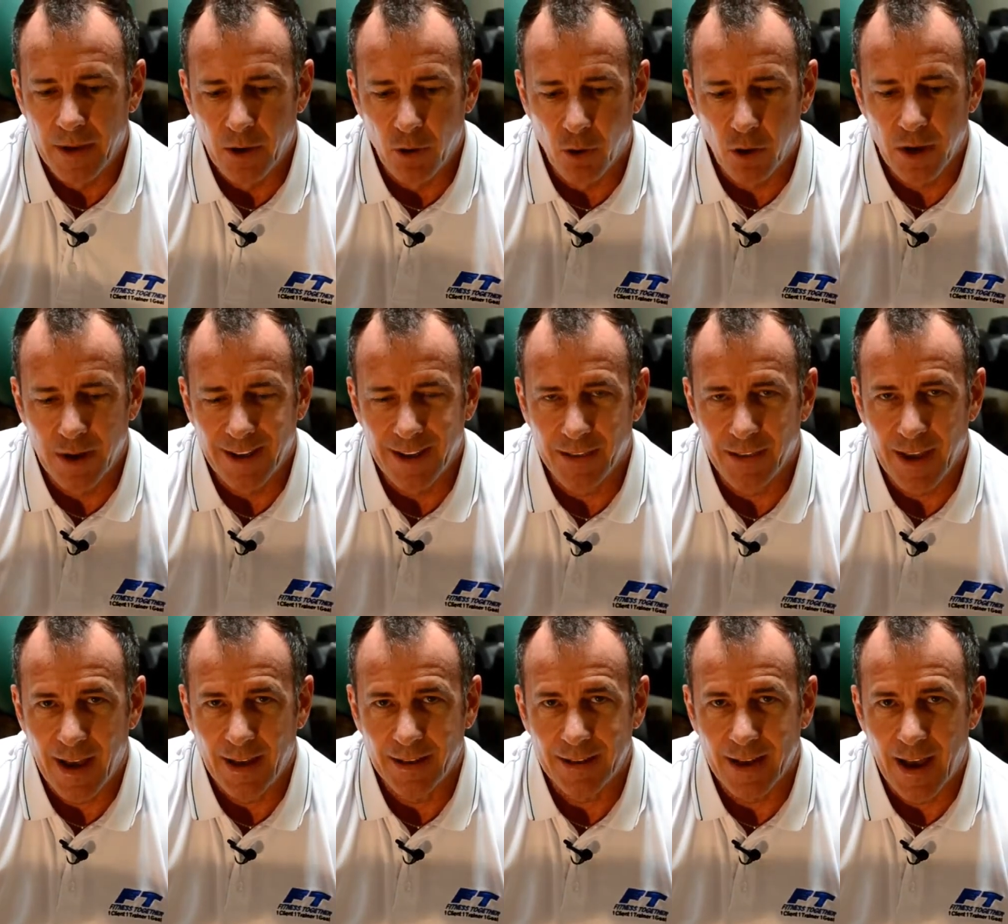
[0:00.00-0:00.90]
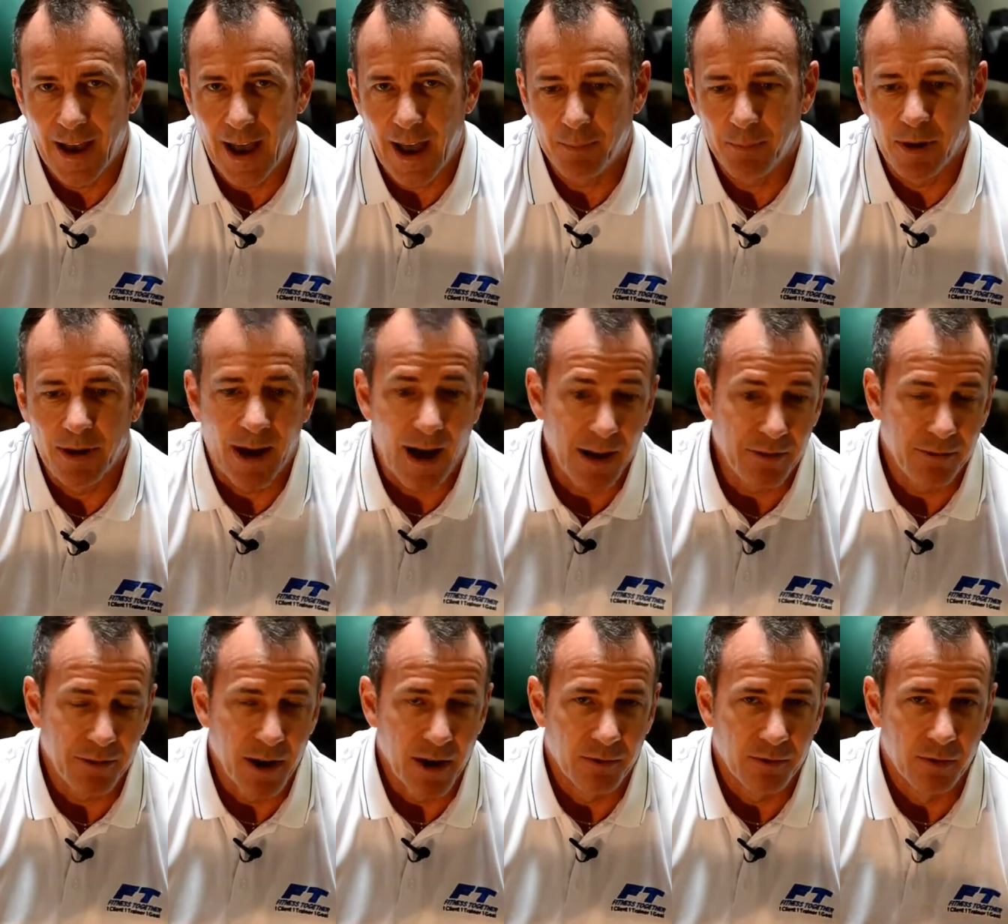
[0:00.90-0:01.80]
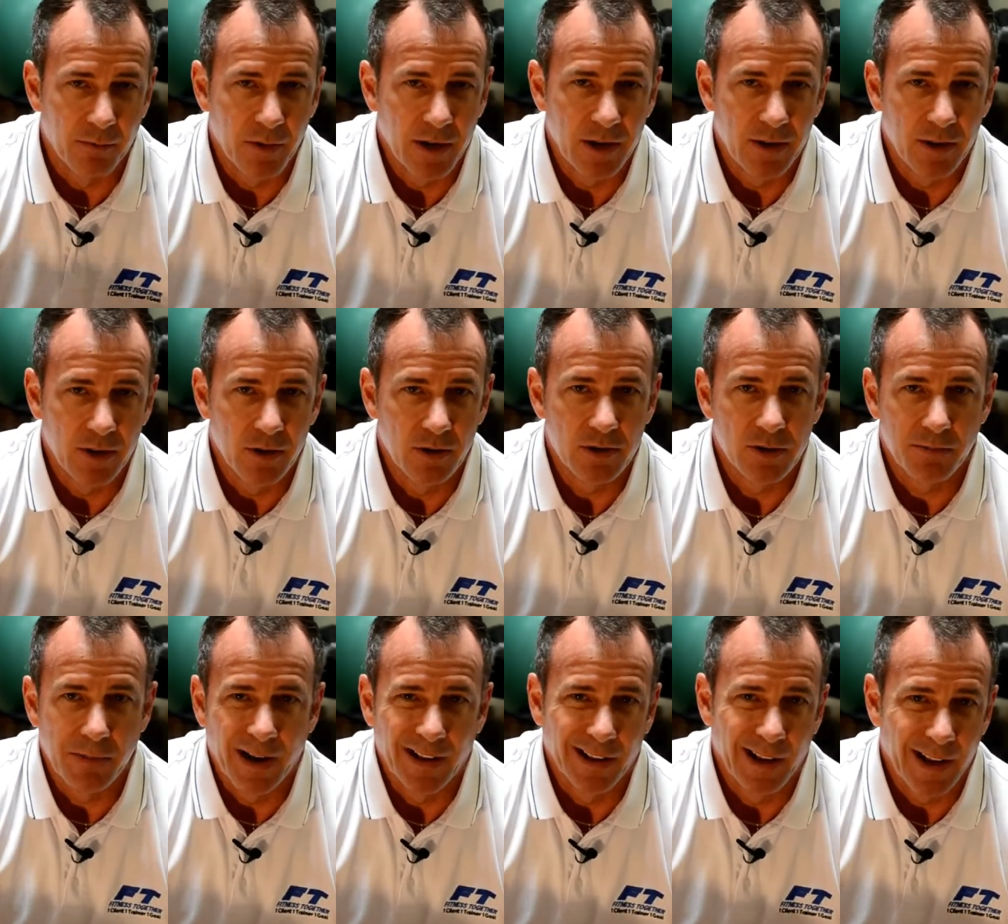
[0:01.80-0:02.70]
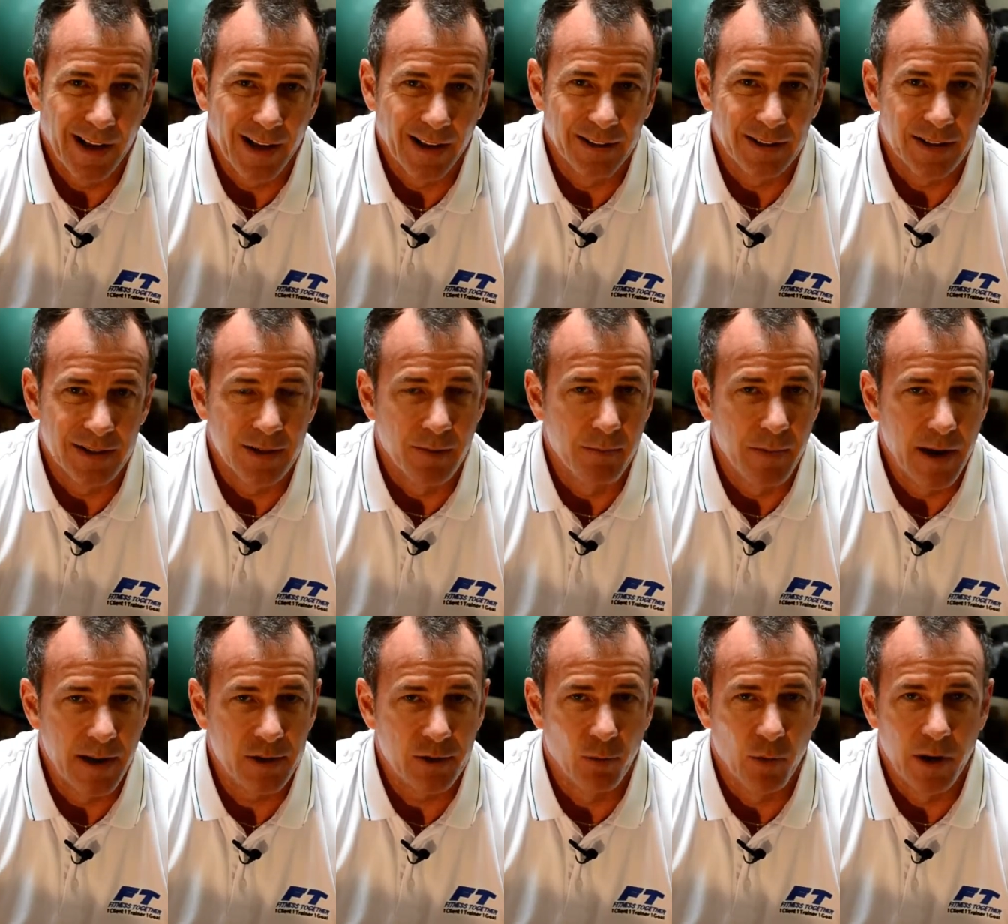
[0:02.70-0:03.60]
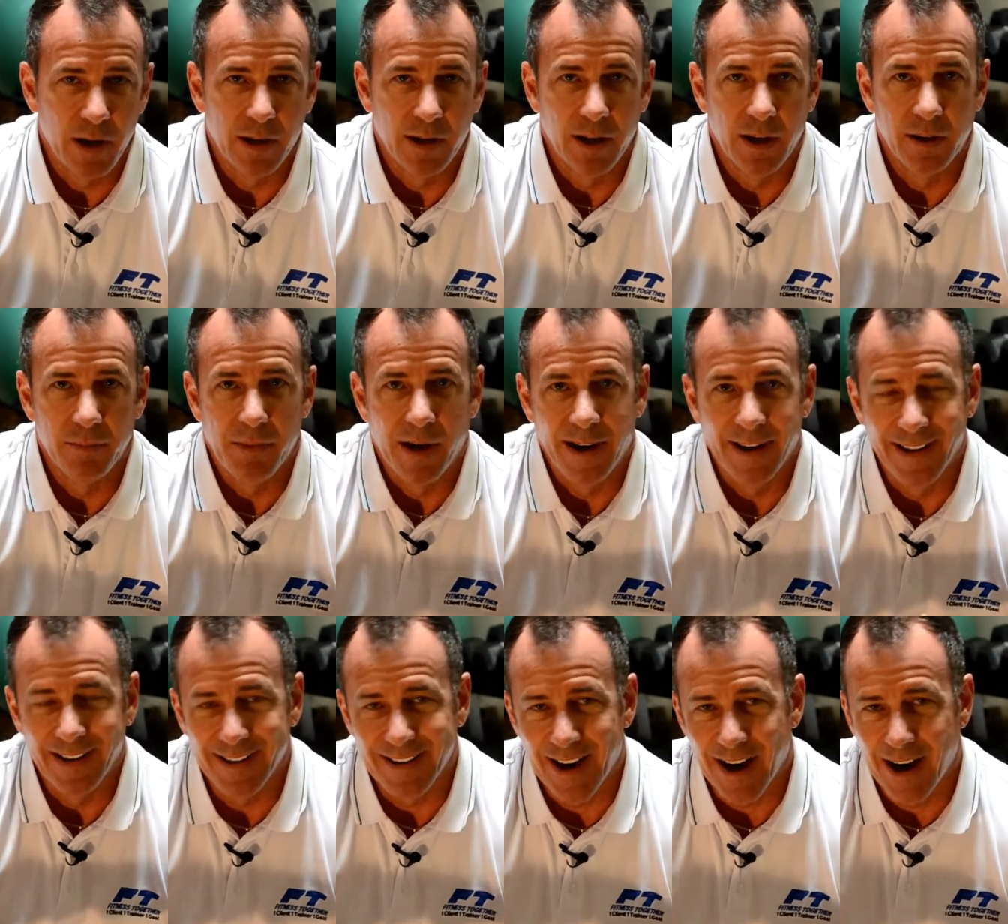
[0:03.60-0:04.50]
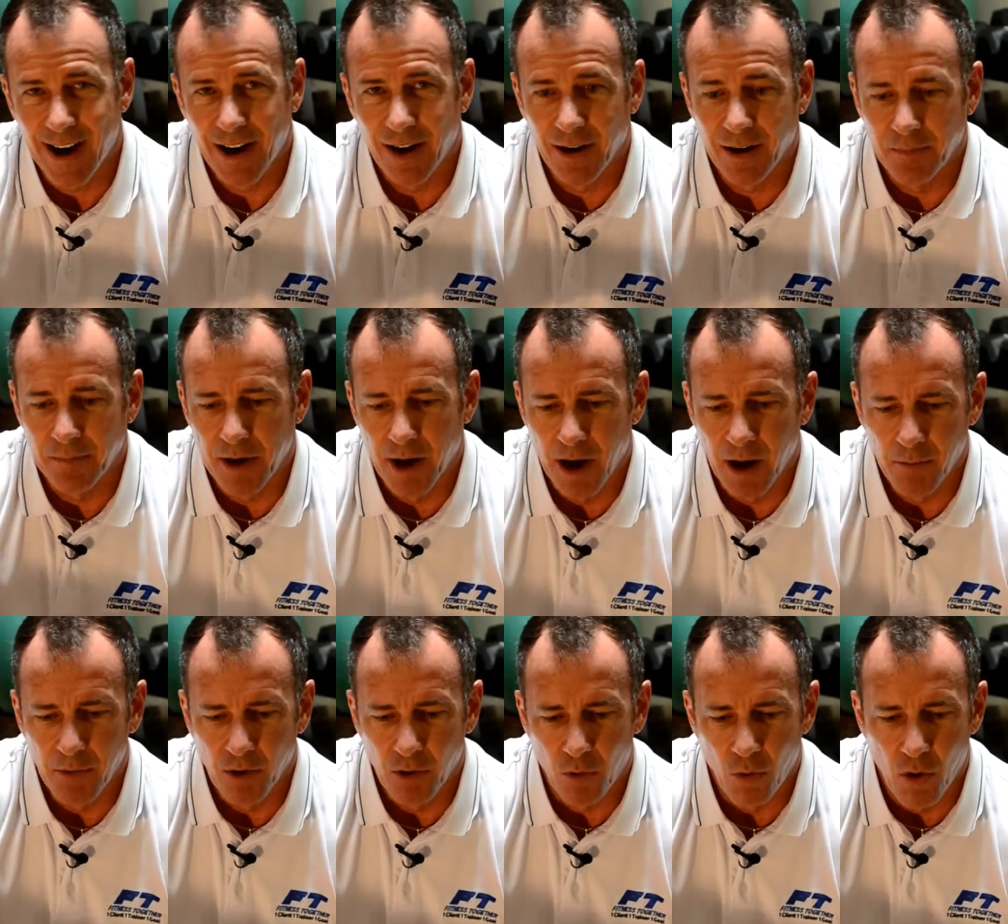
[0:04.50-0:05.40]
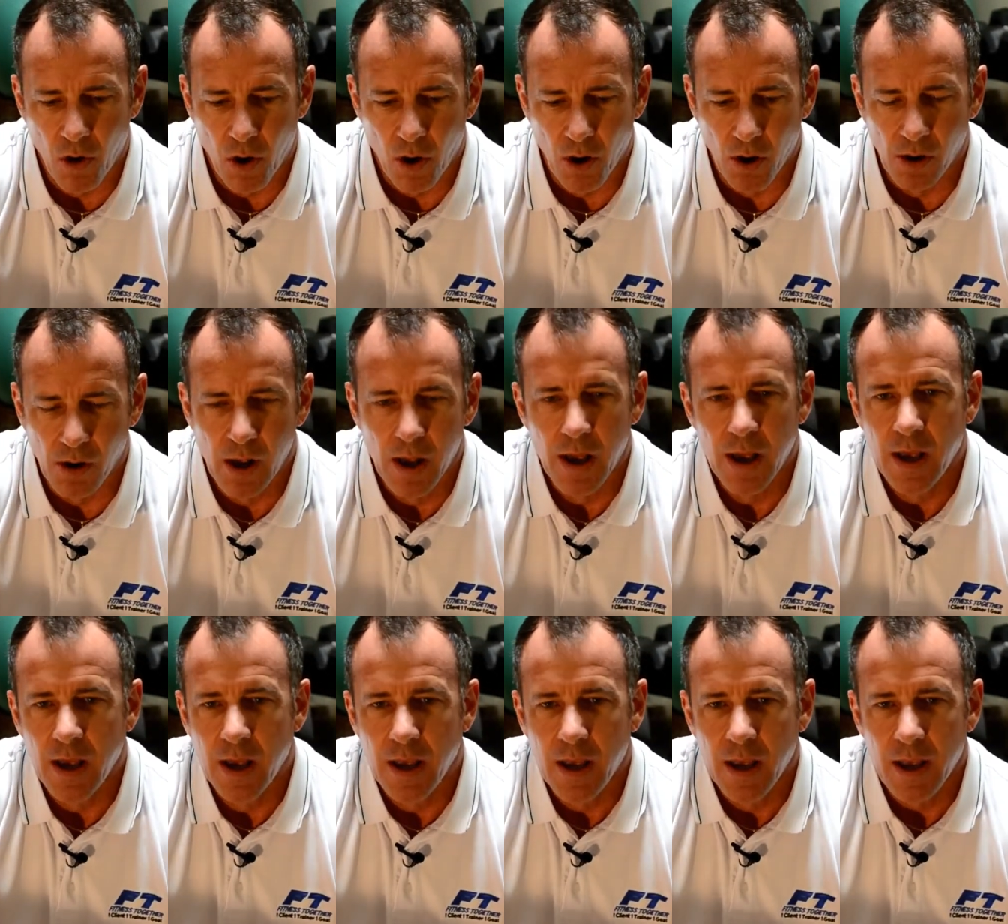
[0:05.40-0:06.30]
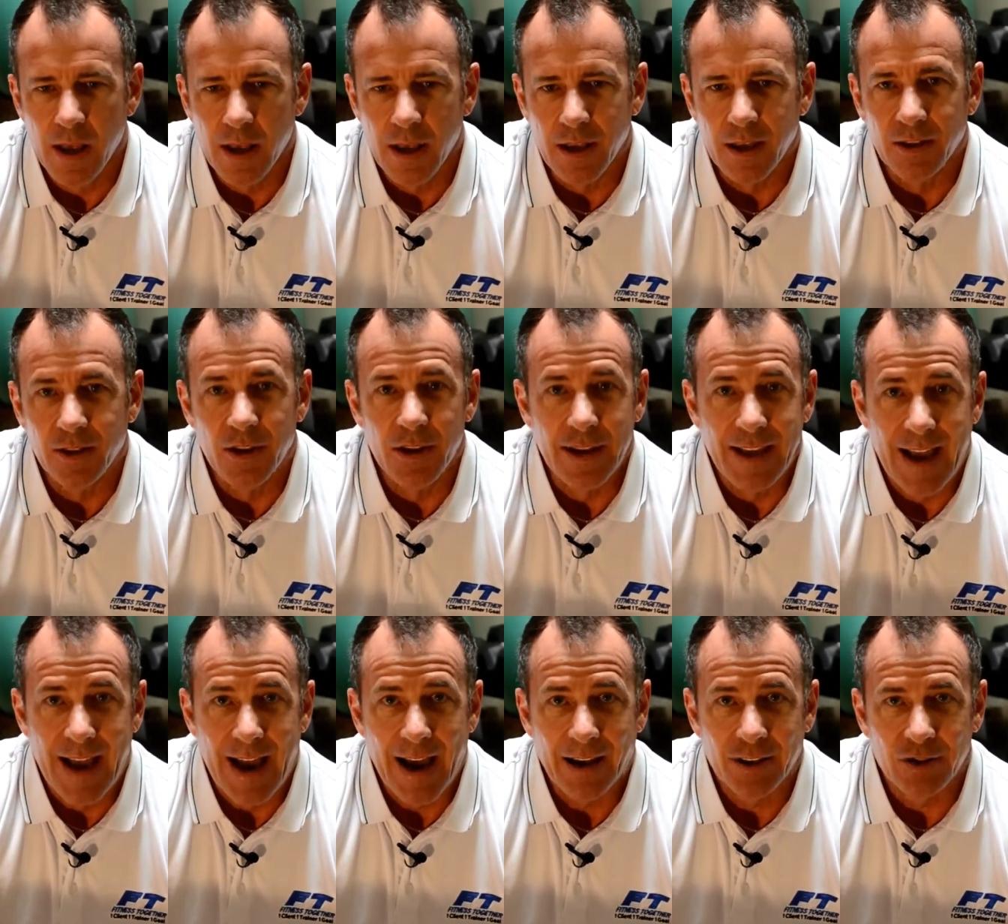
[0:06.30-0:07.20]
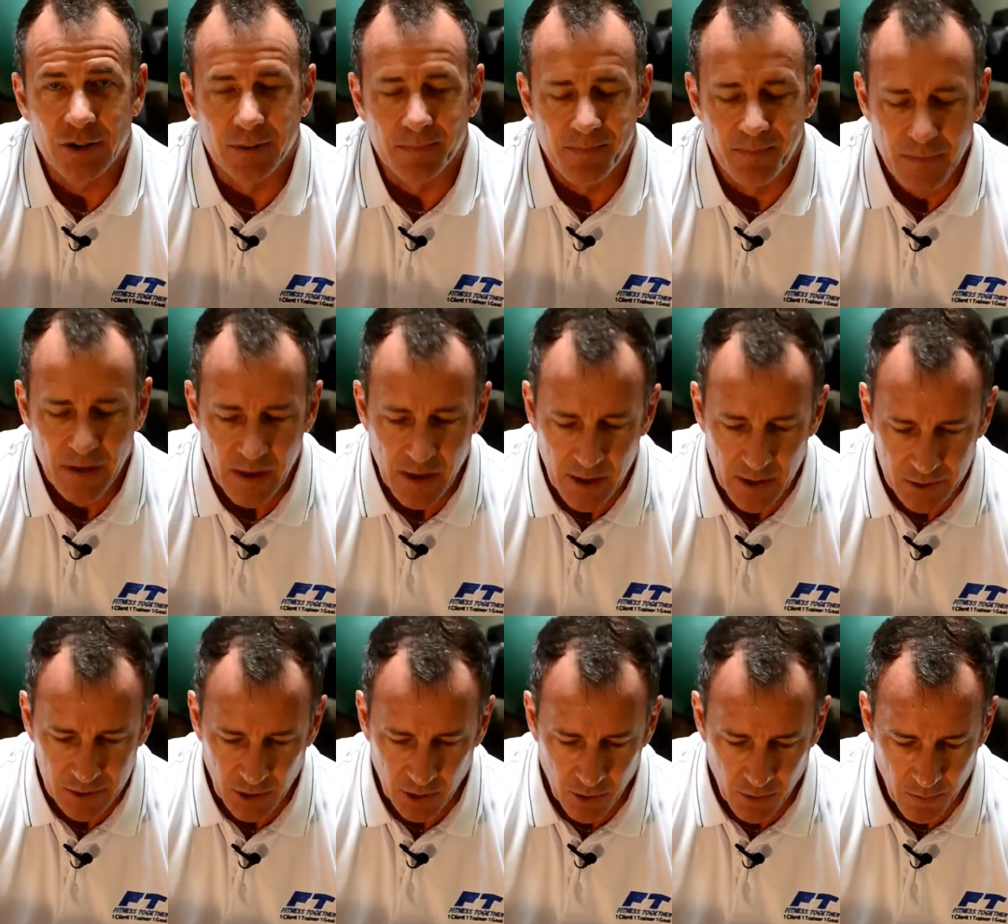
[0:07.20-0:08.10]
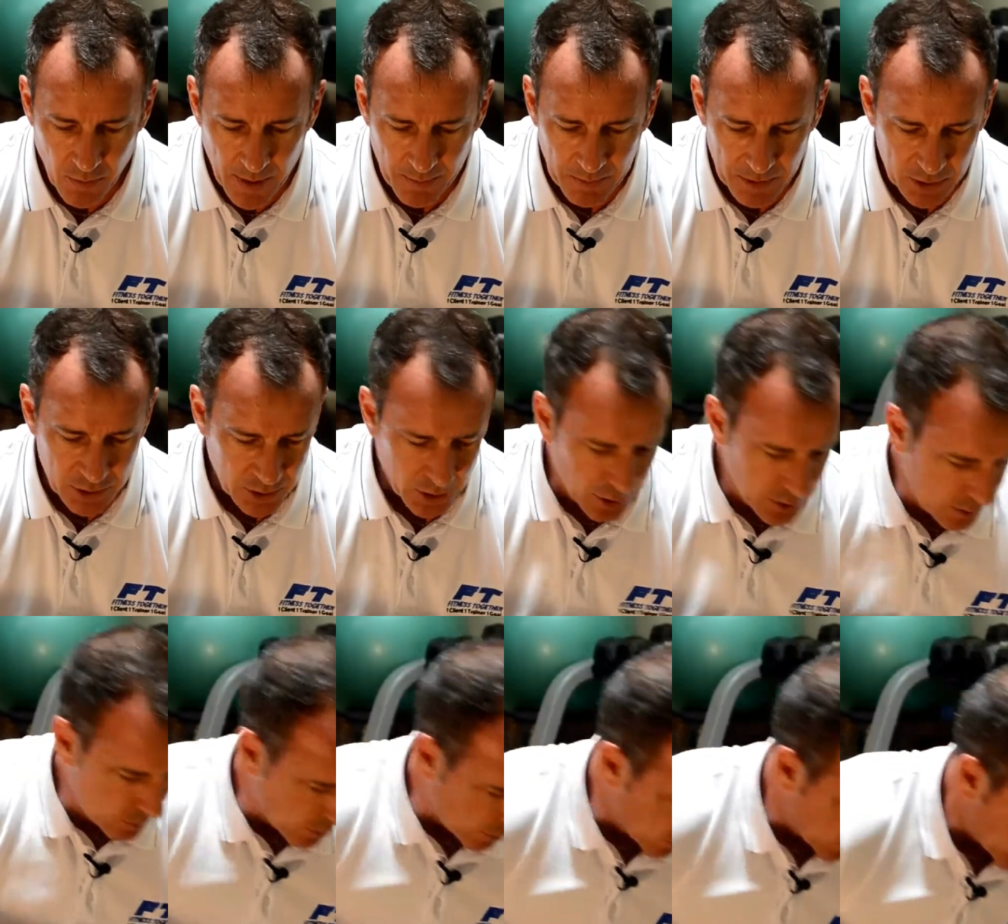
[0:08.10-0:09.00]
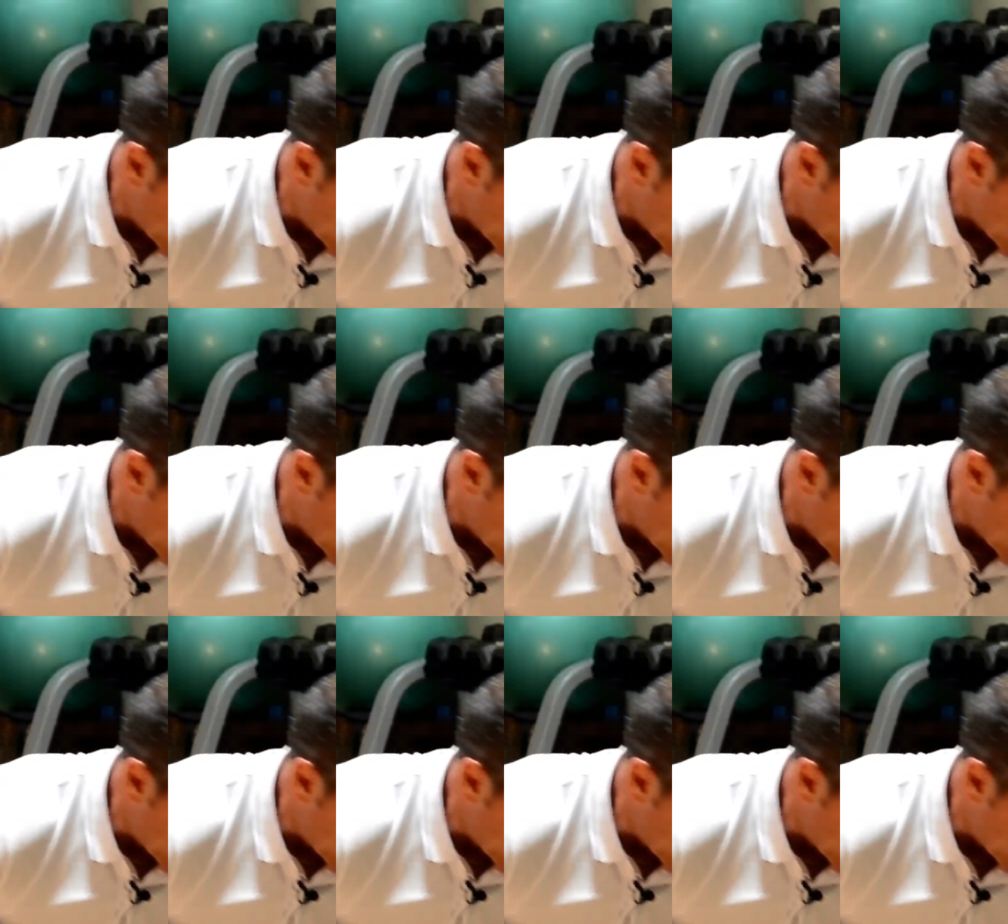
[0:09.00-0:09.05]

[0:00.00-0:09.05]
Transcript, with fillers: In order to get that to happen, I found for me that using my legs is the best way to get my entire abdominal wall into the action. So I'm going to show you what